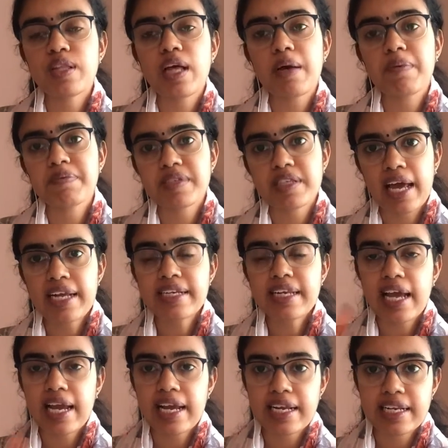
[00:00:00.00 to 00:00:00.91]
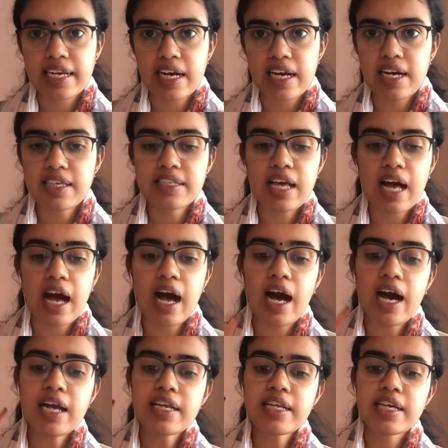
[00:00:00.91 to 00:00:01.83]
abstract ideas
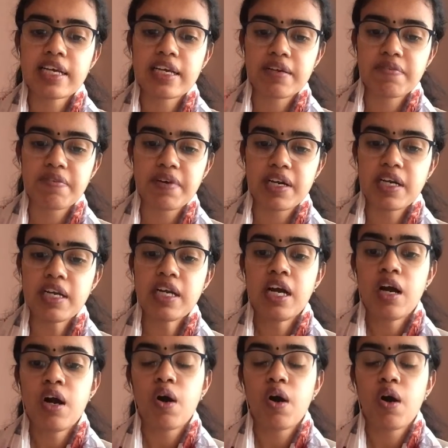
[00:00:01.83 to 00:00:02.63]
are given